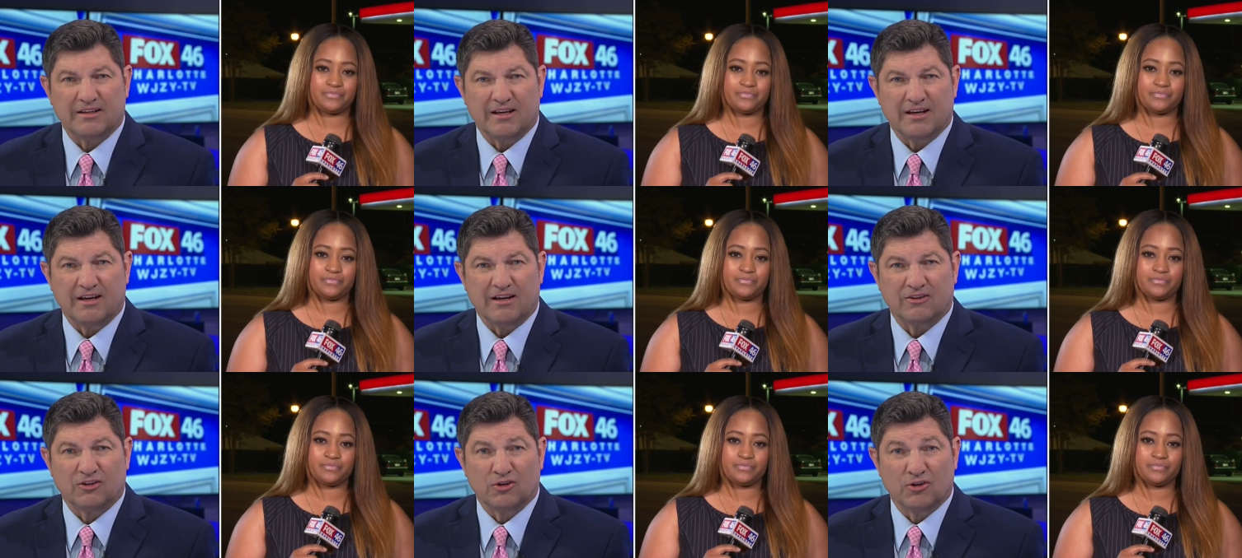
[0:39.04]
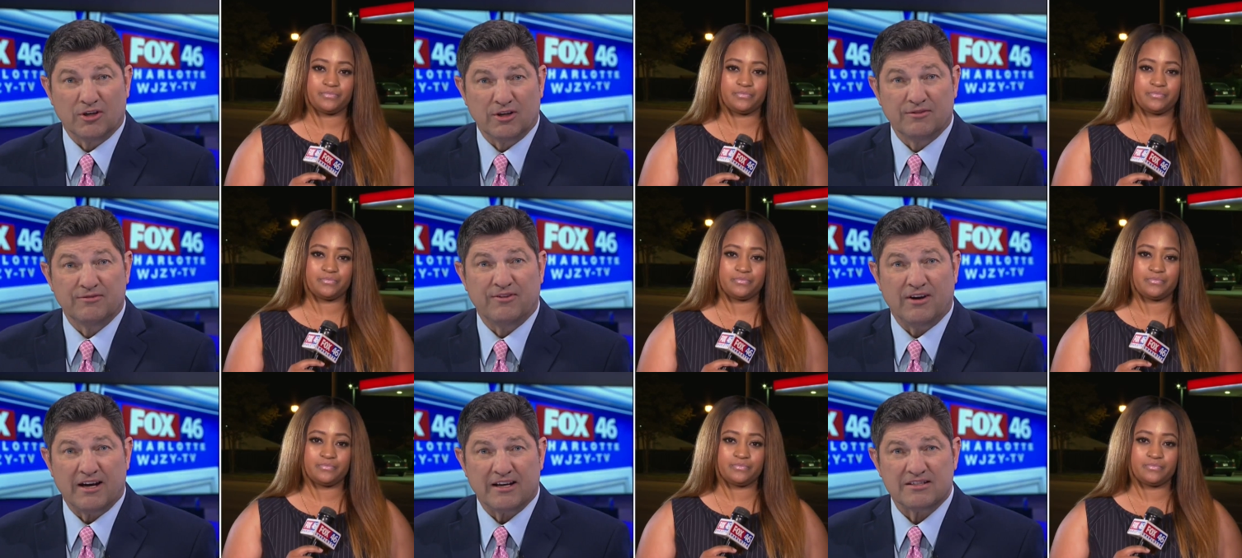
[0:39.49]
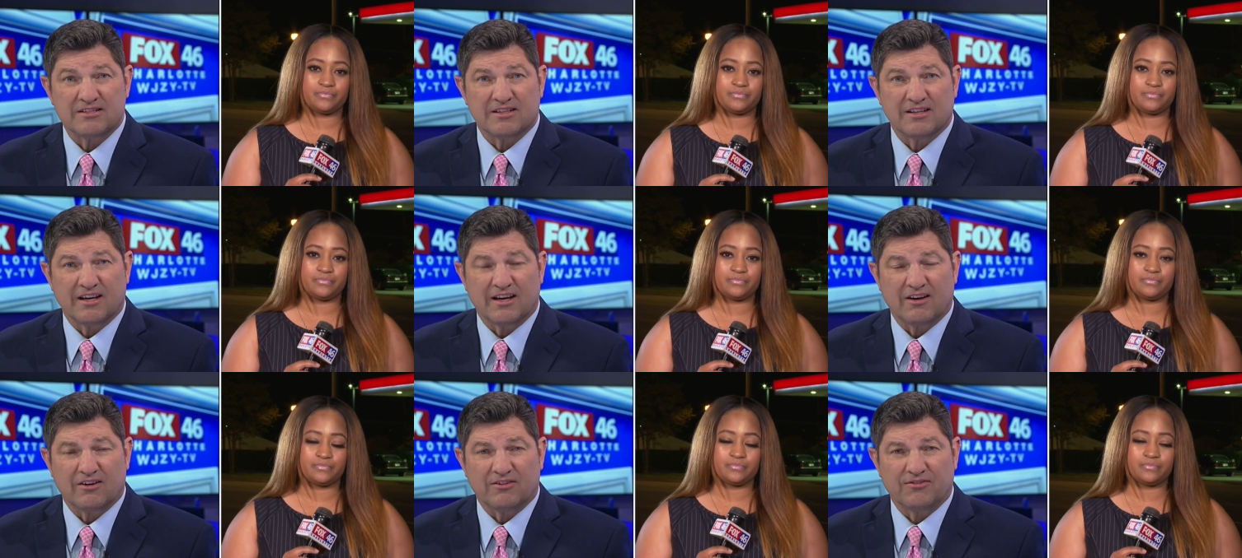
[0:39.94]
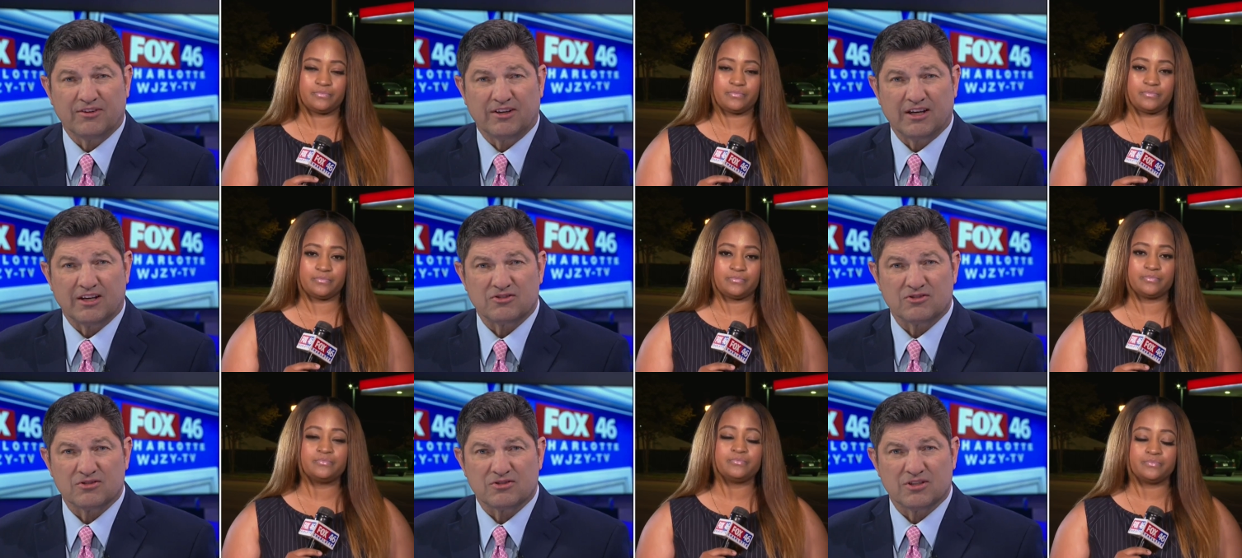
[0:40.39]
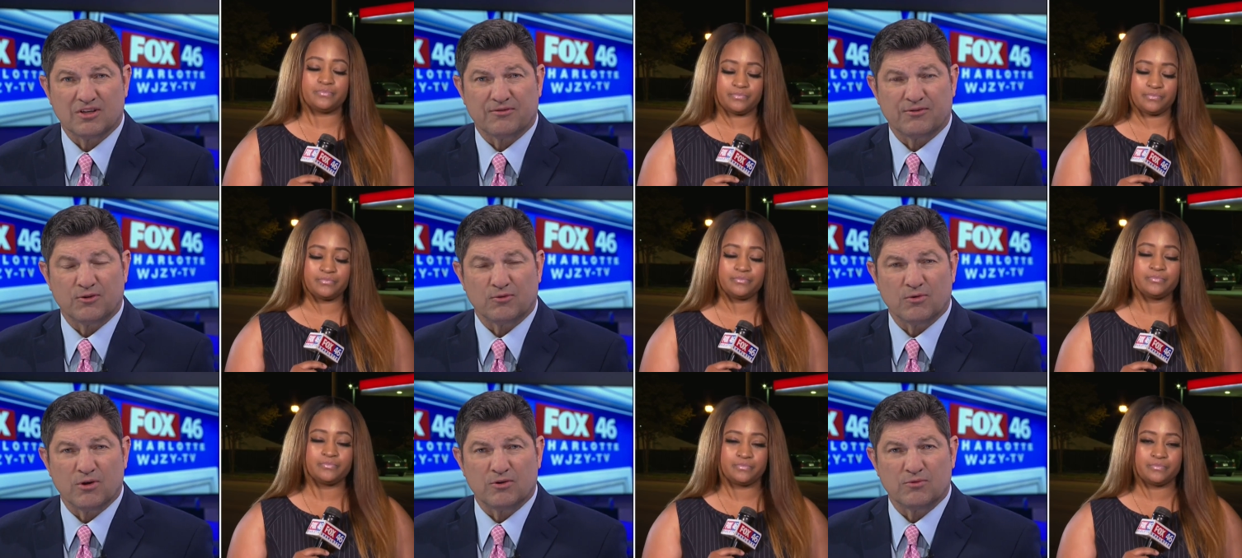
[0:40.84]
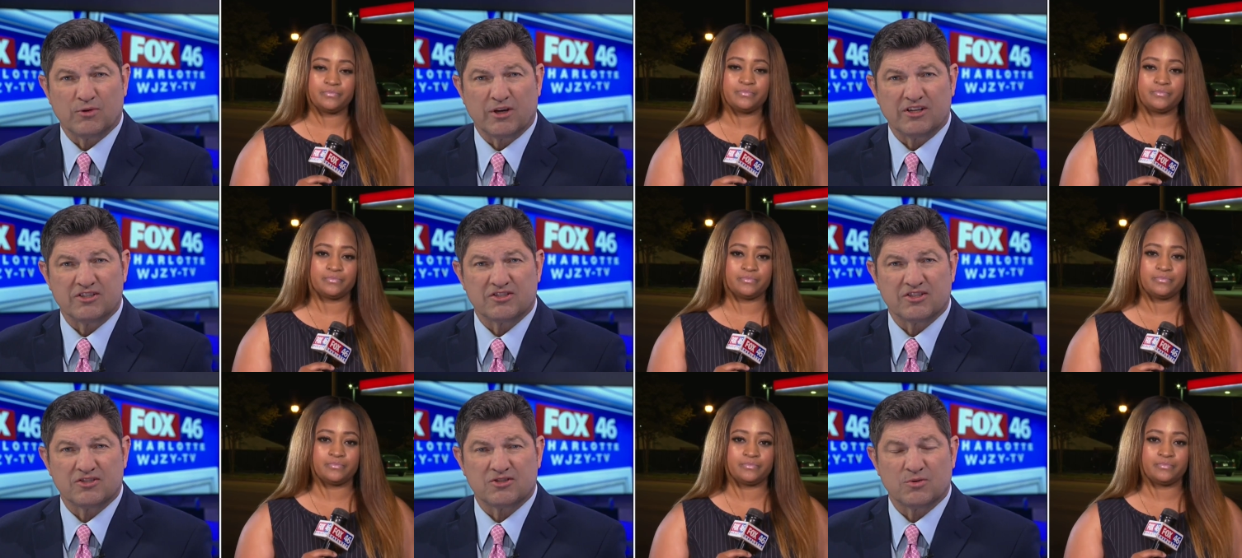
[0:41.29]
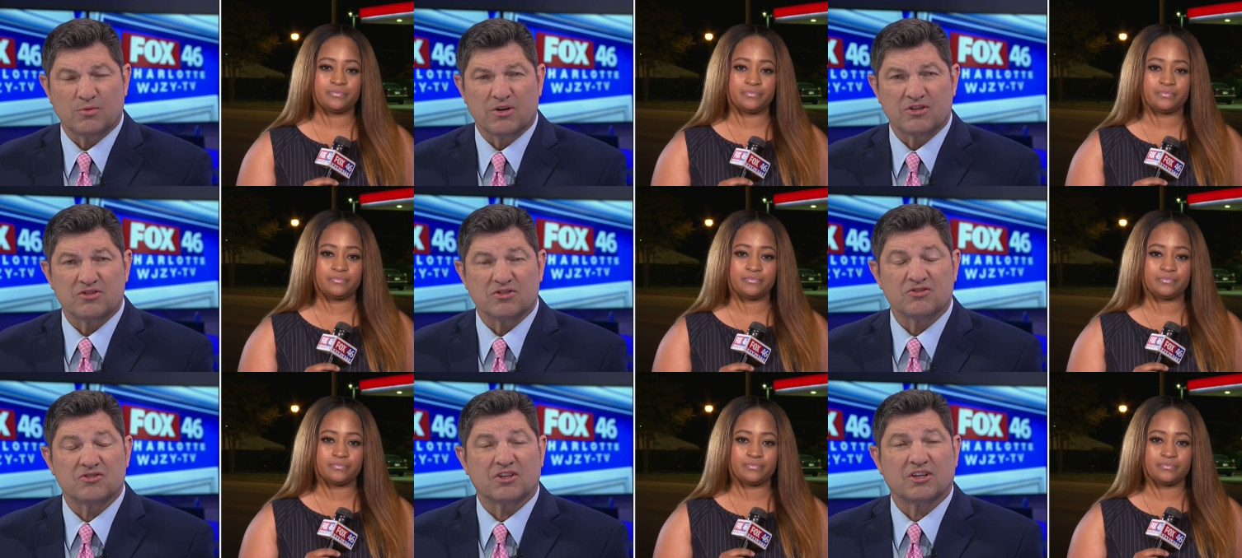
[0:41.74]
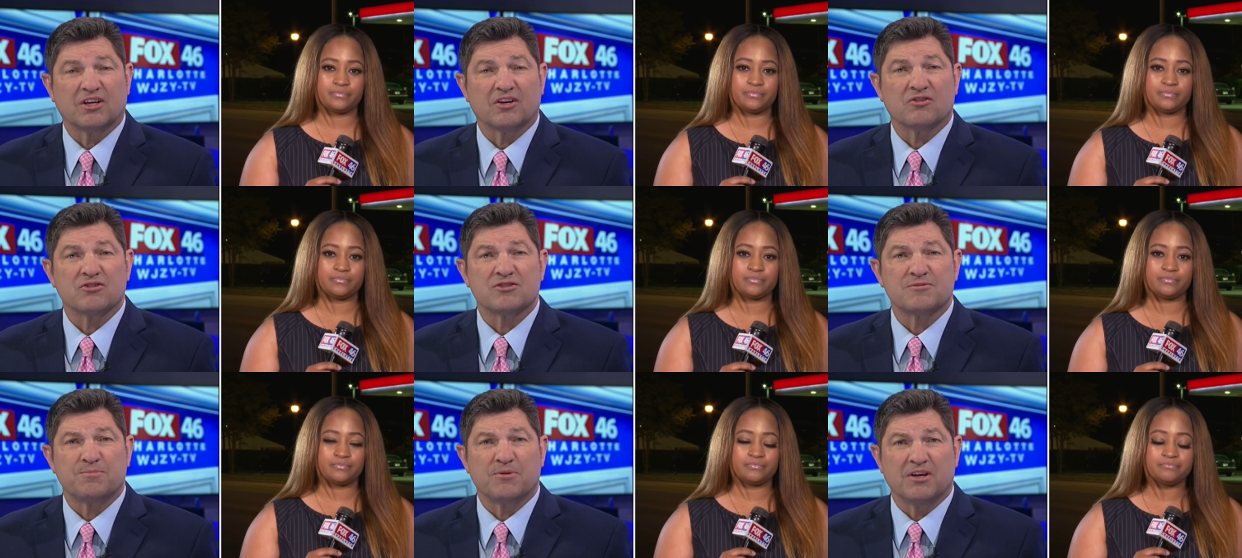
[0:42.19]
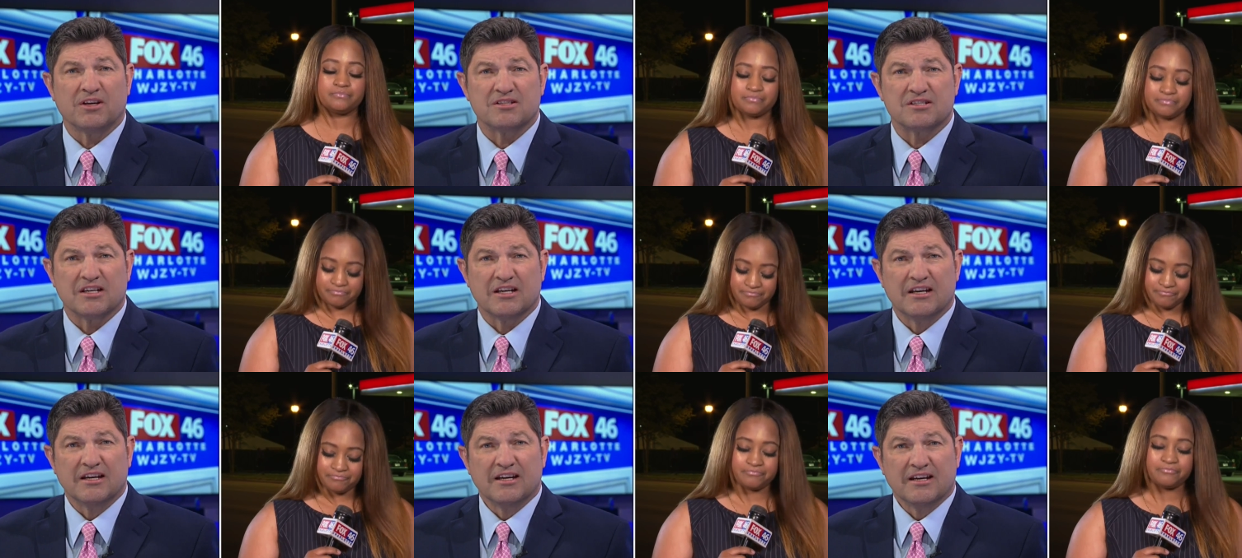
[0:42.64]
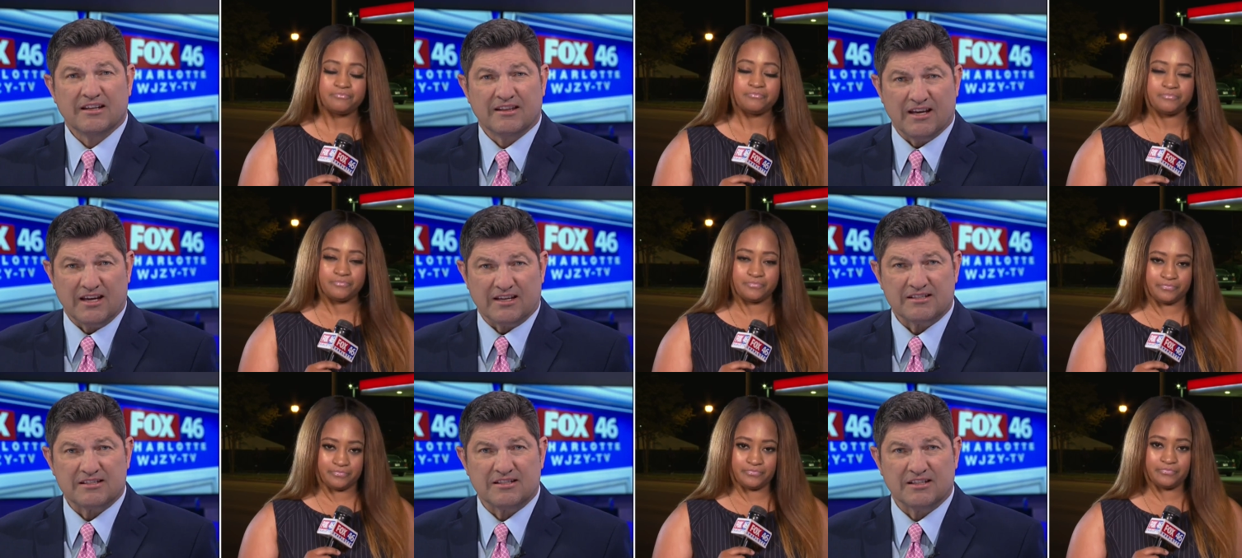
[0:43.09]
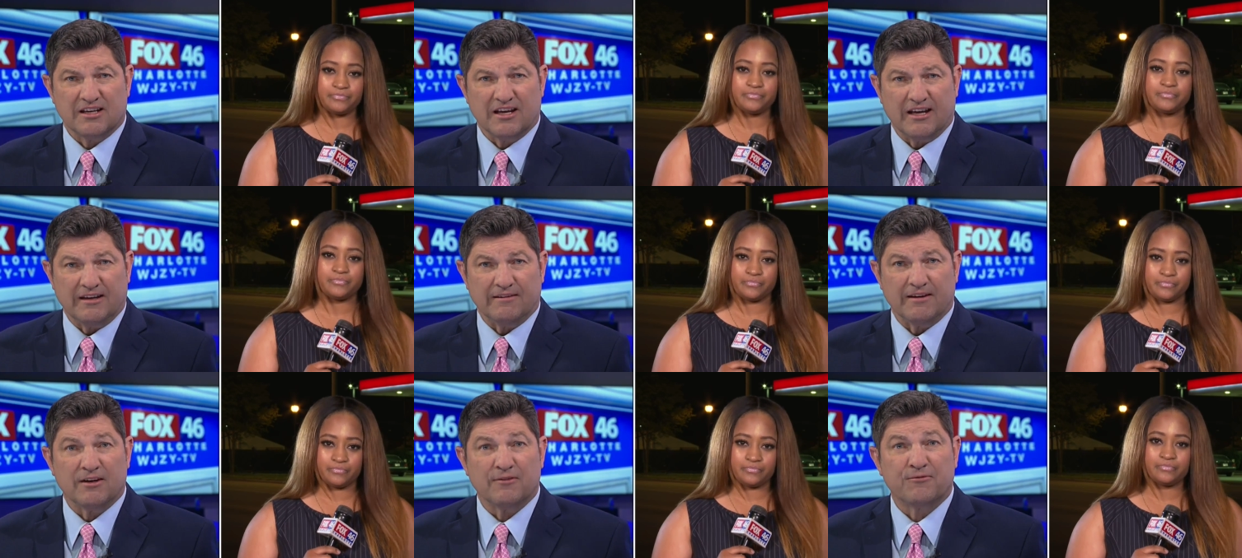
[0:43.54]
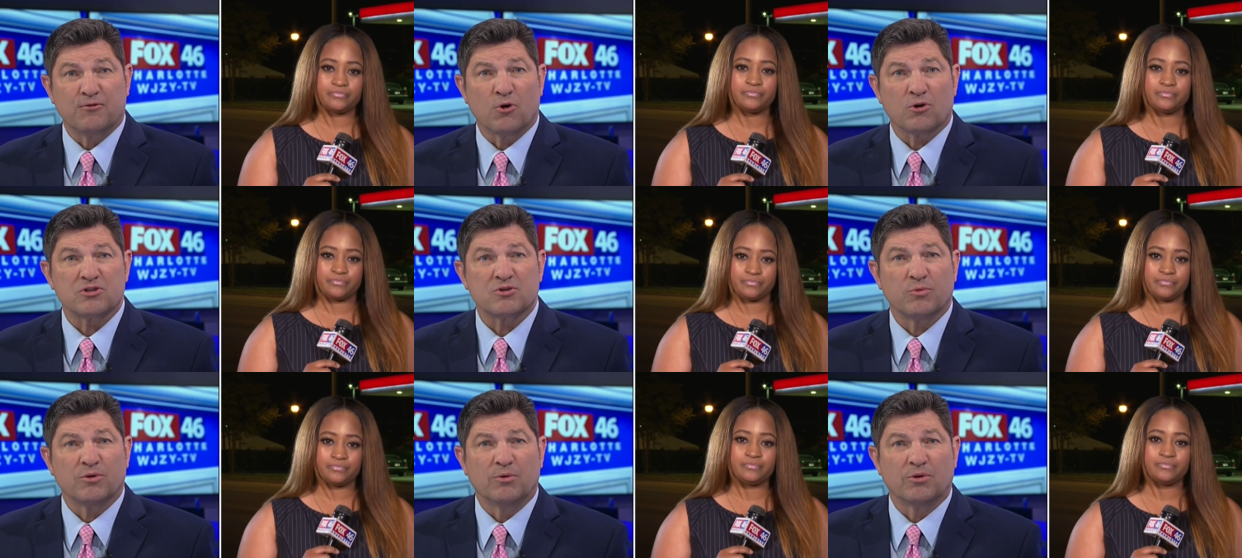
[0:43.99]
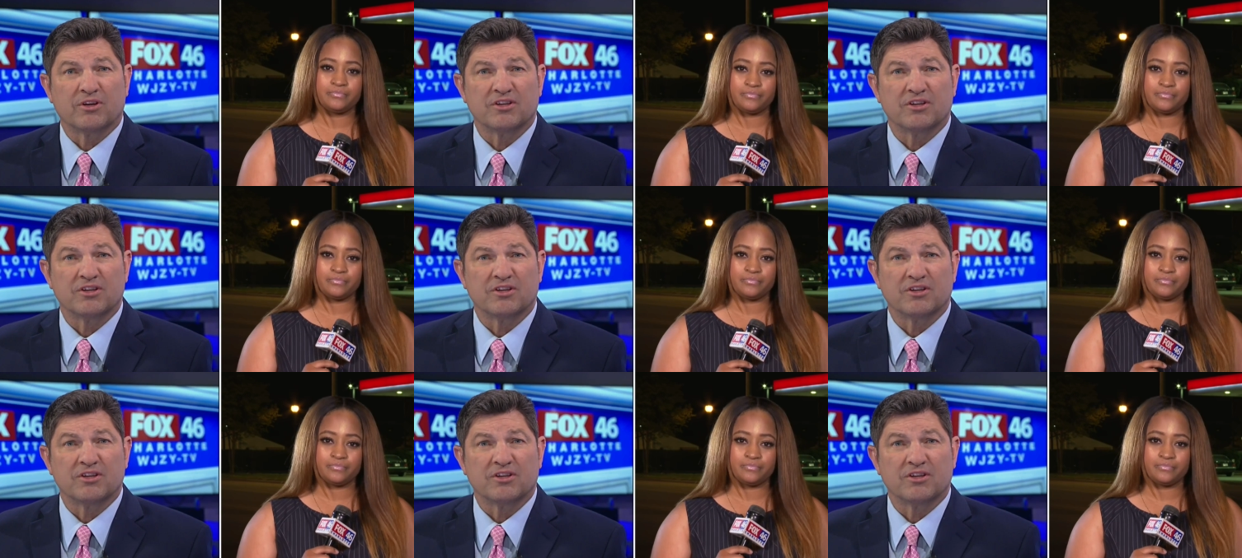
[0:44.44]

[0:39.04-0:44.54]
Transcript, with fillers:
Speaker 1: yeah, good advice there. If you catch yourself in a road rage situation, Shakira Speaks thanks tonight. And of course, we will